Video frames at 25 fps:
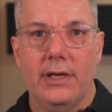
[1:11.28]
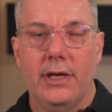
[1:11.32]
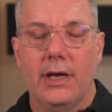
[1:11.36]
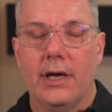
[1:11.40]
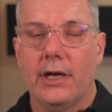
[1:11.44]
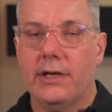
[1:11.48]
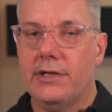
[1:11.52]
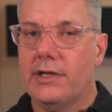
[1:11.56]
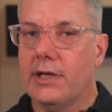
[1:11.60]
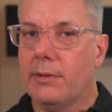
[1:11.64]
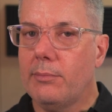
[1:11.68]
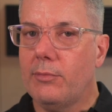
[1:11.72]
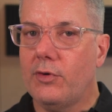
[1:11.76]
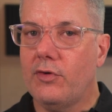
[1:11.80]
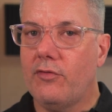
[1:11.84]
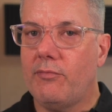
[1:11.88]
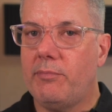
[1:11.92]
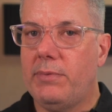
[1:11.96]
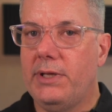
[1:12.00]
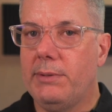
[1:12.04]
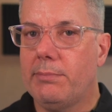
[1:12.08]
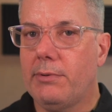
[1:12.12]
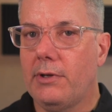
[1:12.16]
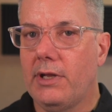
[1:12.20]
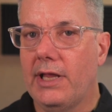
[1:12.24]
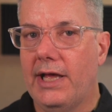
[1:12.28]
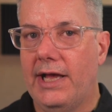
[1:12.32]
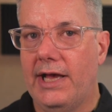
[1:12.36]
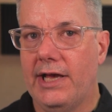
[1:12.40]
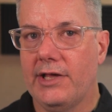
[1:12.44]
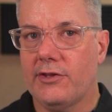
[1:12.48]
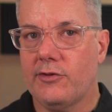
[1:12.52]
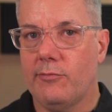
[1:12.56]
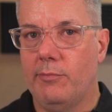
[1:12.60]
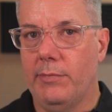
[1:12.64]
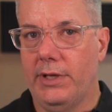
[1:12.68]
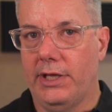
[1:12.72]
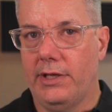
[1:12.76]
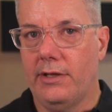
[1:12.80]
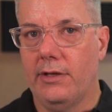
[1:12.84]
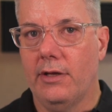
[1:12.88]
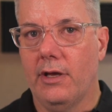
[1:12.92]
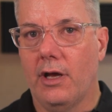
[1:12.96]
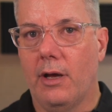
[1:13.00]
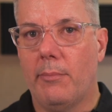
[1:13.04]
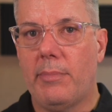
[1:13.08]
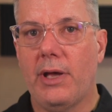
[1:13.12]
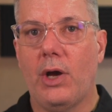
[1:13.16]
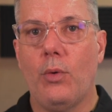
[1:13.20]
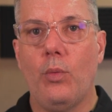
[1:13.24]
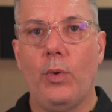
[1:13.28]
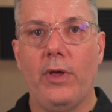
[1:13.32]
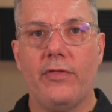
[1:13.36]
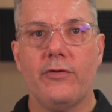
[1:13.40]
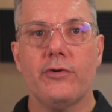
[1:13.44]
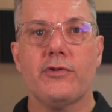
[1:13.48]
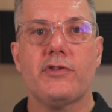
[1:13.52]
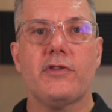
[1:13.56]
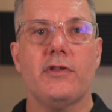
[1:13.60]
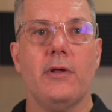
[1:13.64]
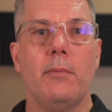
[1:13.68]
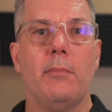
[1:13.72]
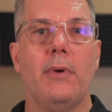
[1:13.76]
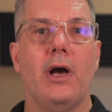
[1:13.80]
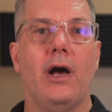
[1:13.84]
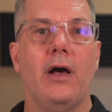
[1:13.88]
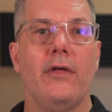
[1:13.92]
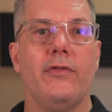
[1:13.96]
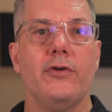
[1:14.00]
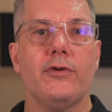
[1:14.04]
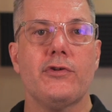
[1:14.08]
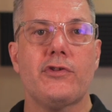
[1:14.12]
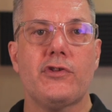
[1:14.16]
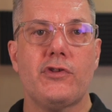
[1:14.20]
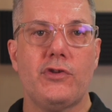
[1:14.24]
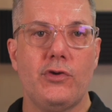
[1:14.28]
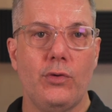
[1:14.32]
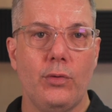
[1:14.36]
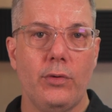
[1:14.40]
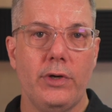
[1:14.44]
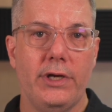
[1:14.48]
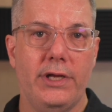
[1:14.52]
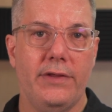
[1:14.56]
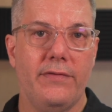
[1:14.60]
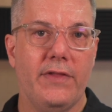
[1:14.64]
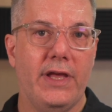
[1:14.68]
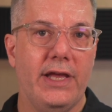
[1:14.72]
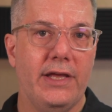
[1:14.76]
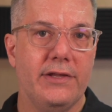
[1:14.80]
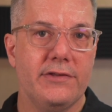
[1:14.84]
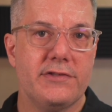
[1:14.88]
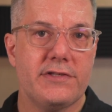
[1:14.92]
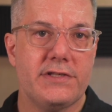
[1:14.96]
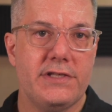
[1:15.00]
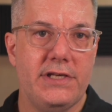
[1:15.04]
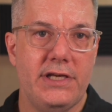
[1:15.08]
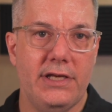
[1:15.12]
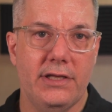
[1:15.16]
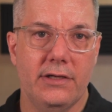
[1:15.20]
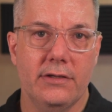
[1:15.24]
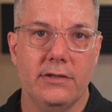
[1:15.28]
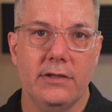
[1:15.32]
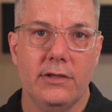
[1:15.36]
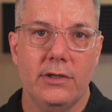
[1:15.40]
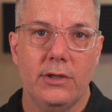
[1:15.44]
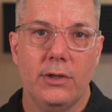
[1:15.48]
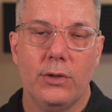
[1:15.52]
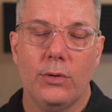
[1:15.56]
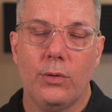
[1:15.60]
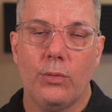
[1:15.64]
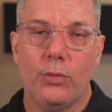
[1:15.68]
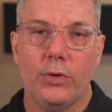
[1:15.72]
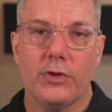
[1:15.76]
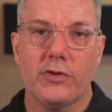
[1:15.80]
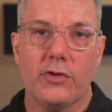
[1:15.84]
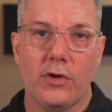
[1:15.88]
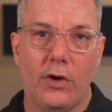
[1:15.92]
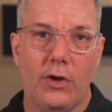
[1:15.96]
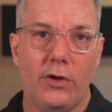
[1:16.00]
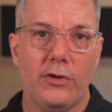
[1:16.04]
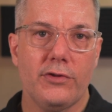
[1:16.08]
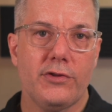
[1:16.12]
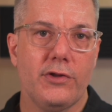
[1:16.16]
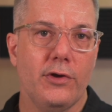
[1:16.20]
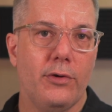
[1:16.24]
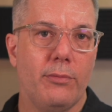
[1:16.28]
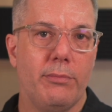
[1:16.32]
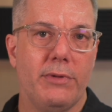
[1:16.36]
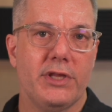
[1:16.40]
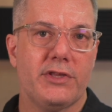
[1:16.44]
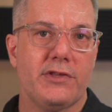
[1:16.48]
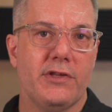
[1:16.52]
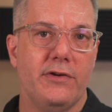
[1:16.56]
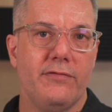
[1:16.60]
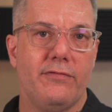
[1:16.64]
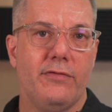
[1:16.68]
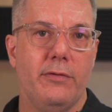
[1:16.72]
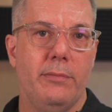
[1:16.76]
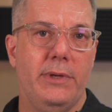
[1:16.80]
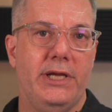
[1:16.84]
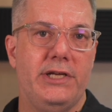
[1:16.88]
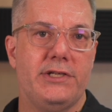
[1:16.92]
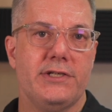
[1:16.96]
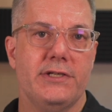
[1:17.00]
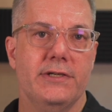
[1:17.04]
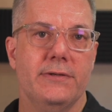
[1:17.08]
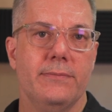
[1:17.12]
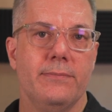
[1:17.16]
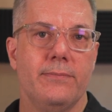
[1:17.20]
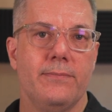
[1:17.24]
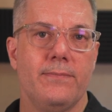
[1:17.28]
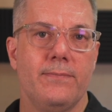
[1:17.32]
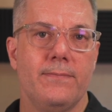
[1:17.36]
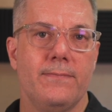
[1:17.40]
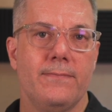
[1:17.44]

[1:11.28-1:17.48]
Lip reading: a number of people asked me about whether some other story they had seen was also misinformation.